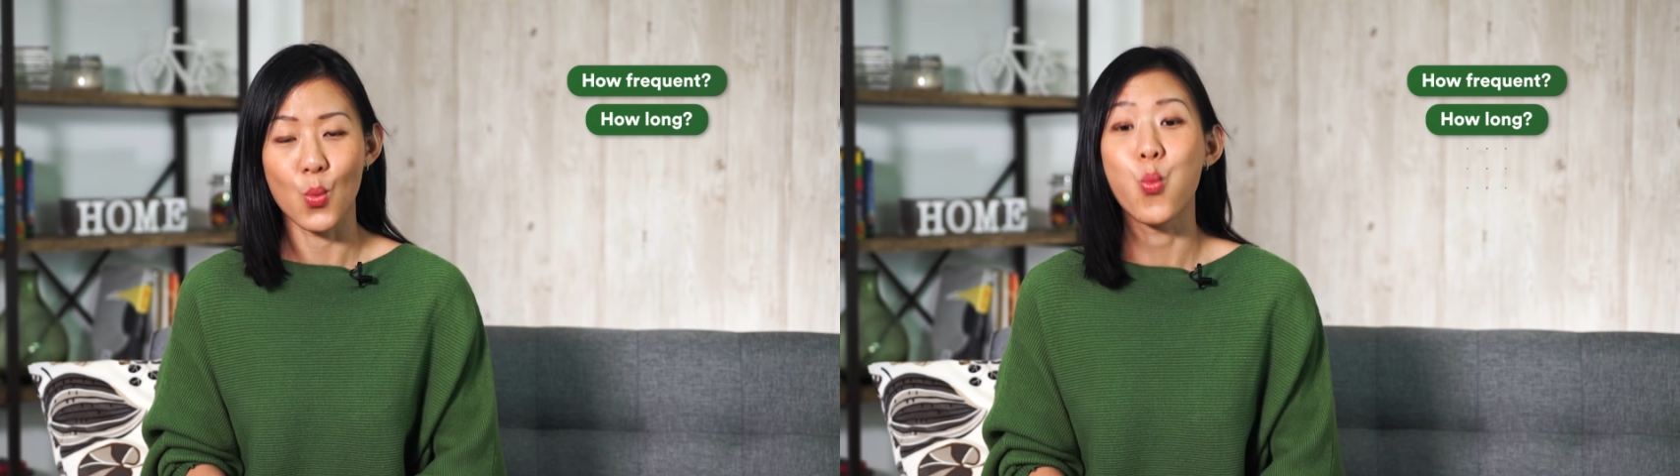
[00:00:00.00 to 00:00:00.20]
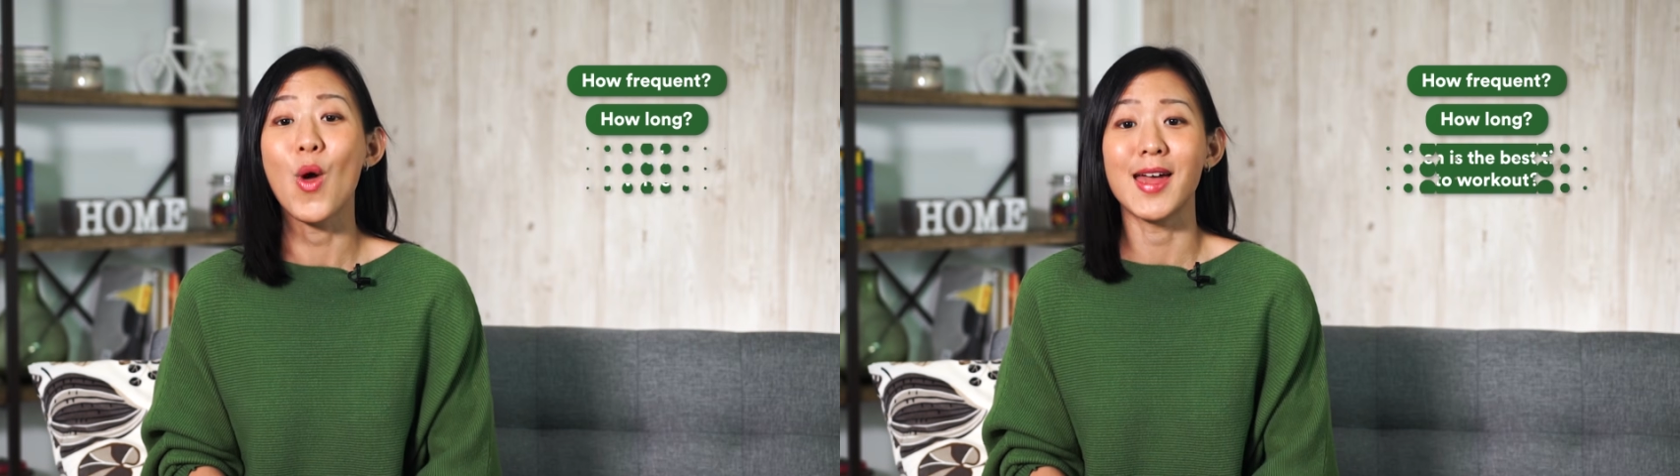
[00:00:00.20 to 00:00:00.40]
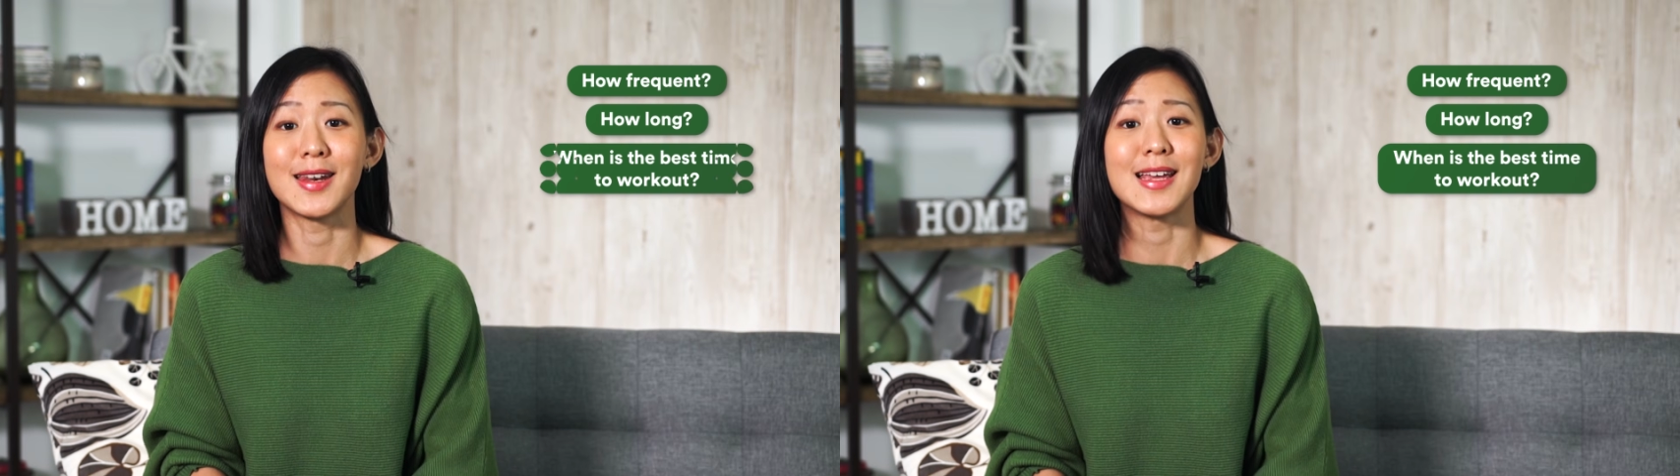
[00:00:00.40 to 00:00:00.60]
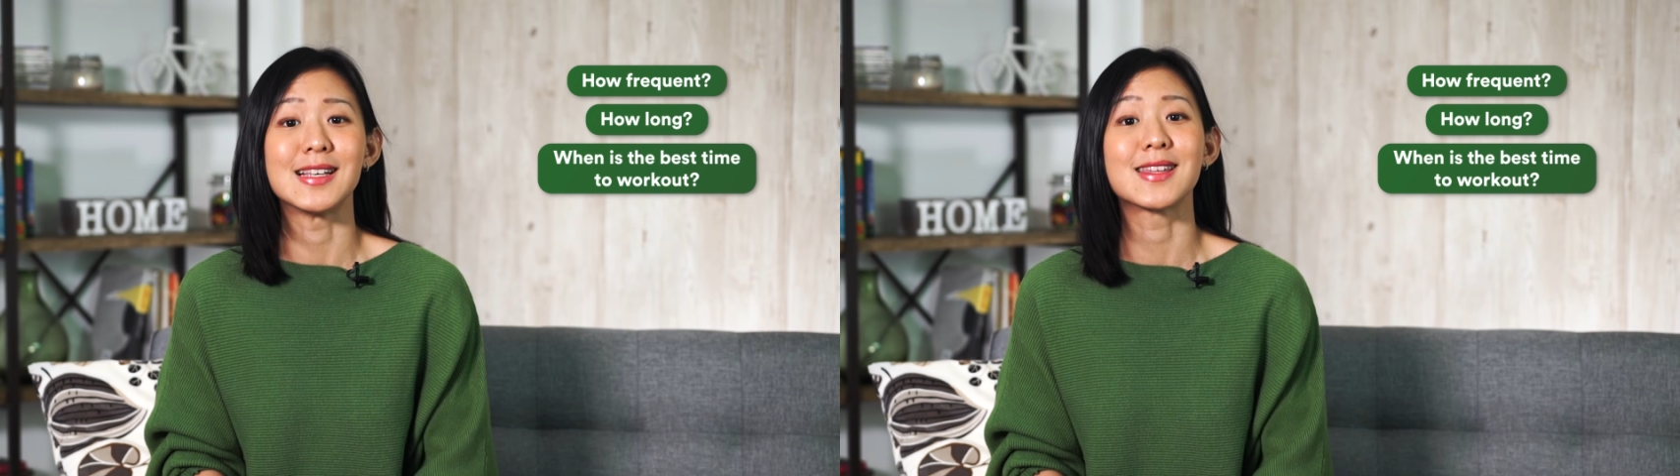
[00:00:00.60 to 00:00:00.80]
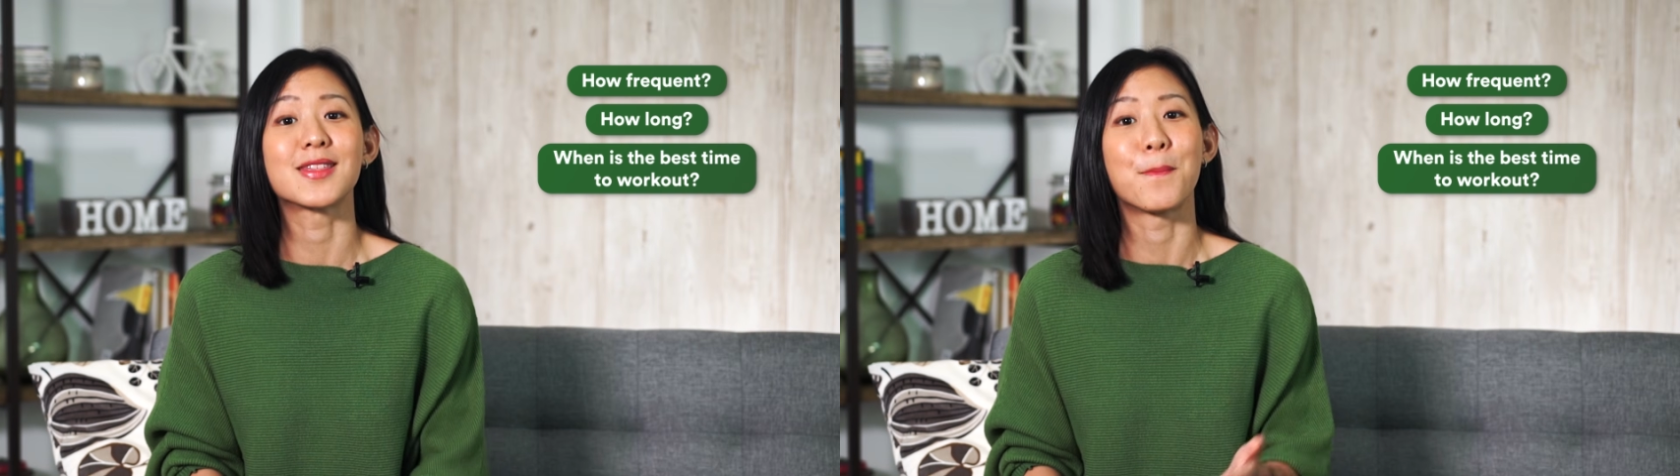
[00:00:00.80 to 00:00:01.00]
When is
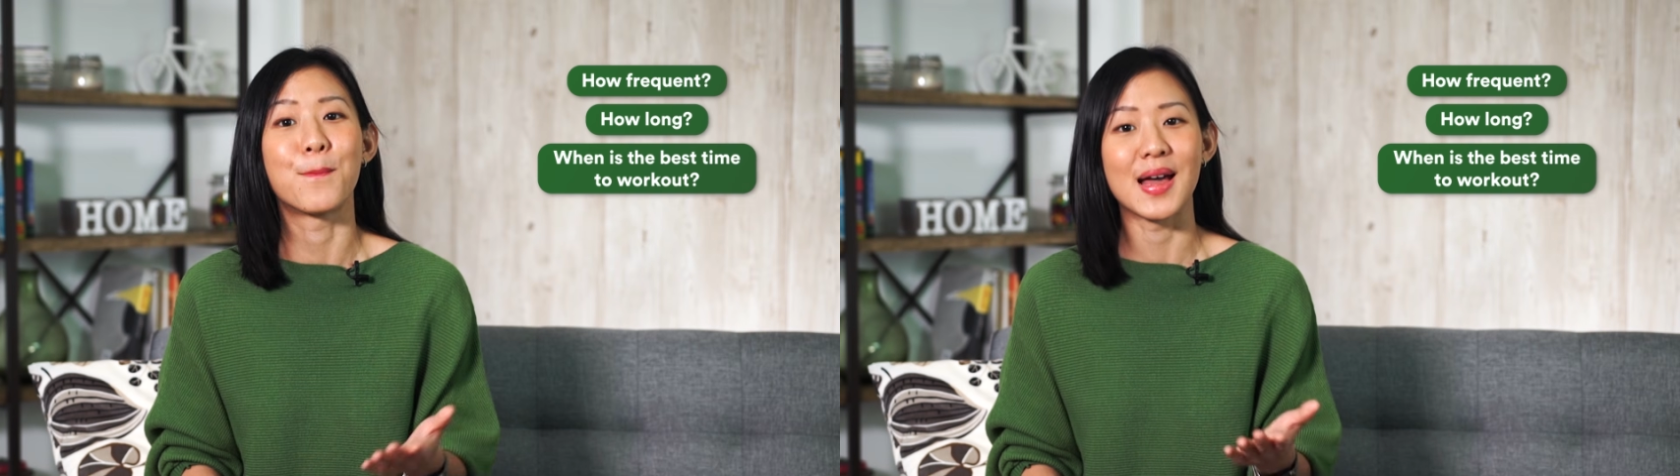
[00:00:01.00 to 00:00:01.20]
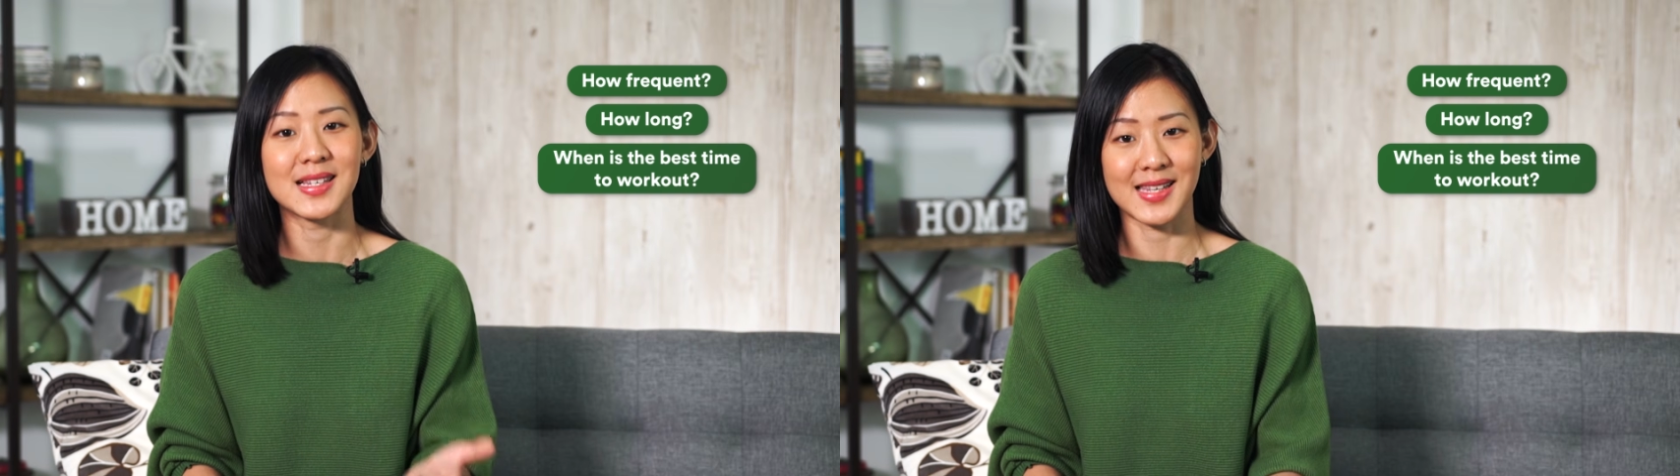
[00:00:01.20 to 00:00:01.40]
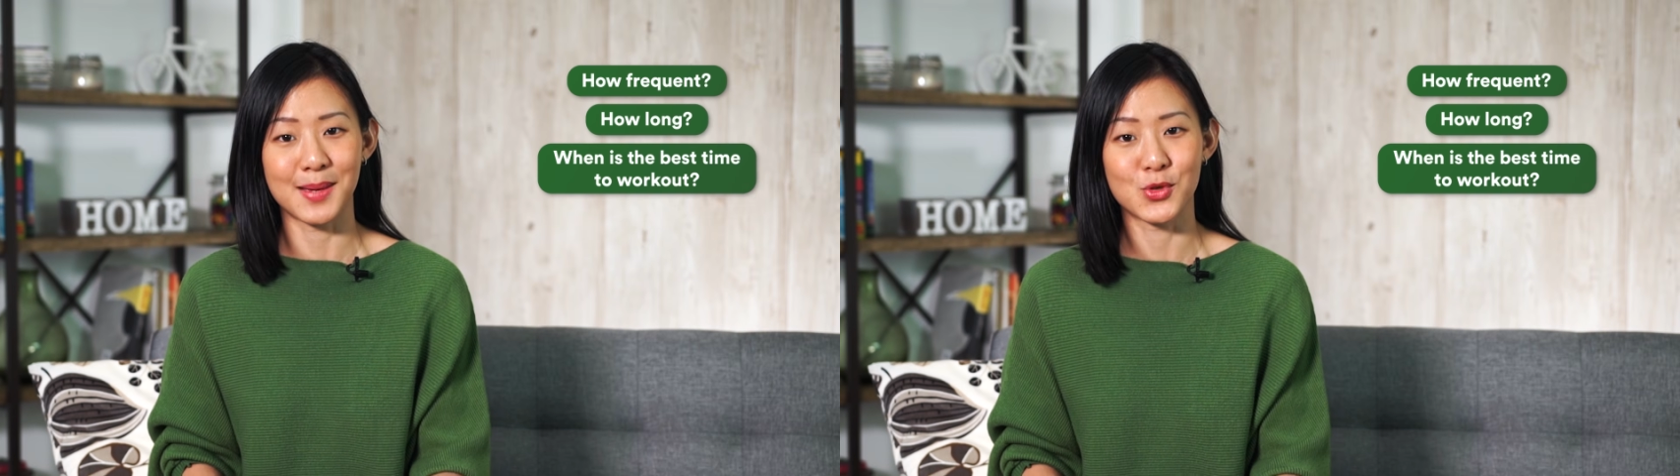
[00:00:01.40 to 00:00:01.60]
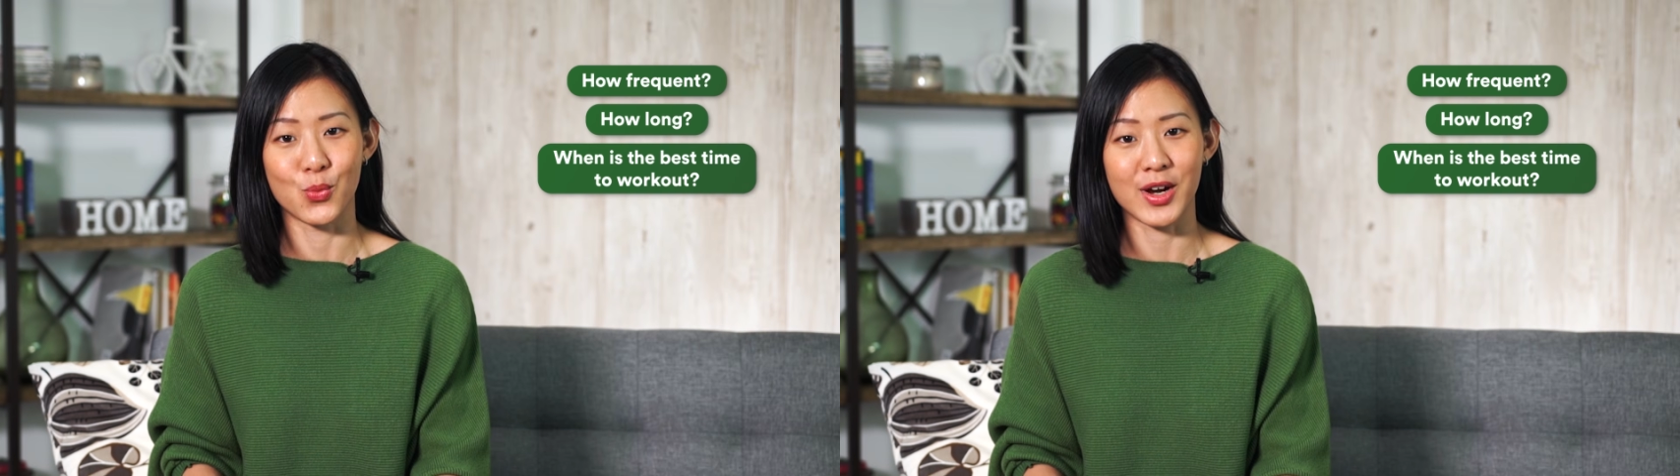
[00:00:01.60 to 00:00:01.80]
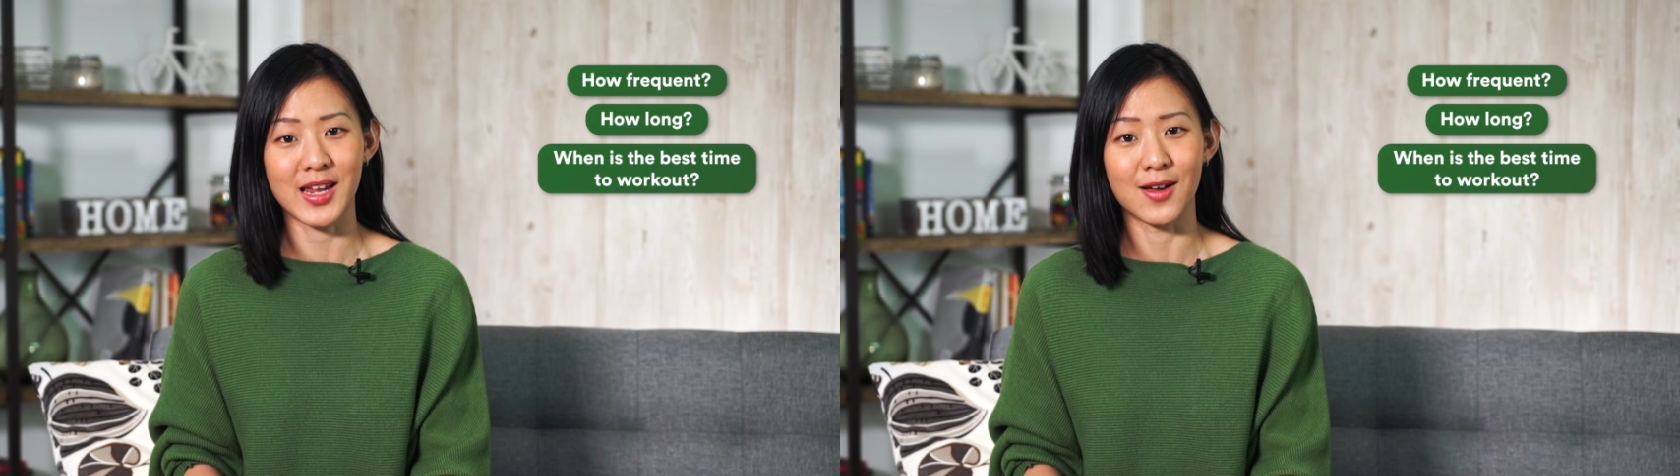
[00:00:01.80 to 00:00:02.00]
the best time to
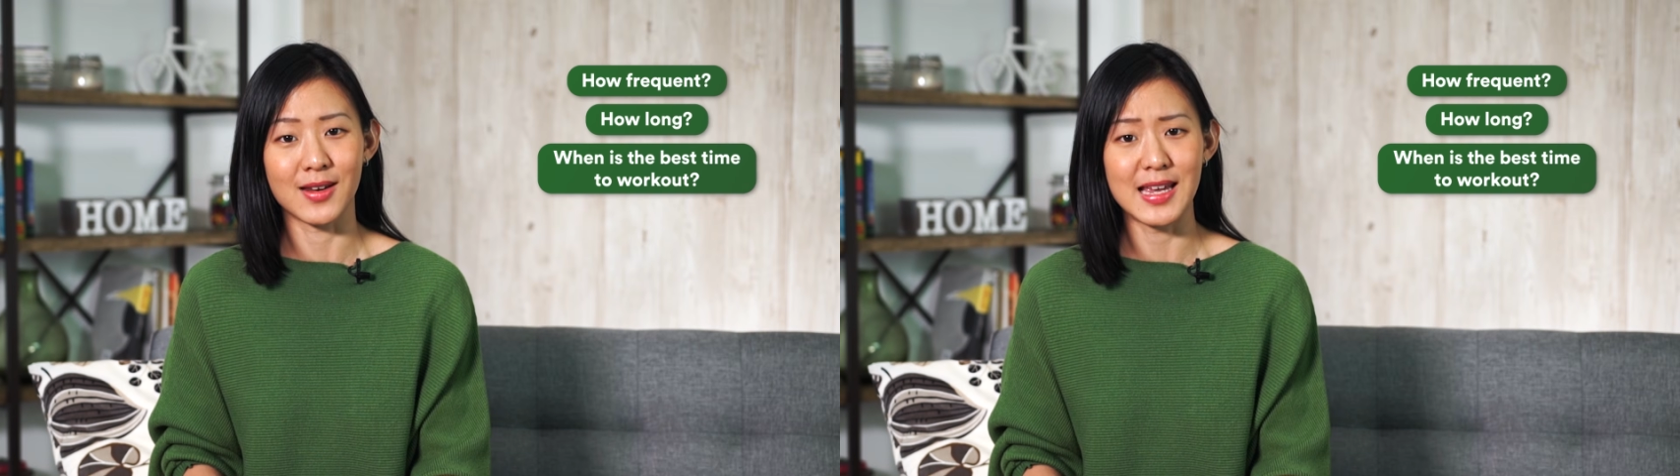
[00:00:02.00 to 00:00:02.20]
work out?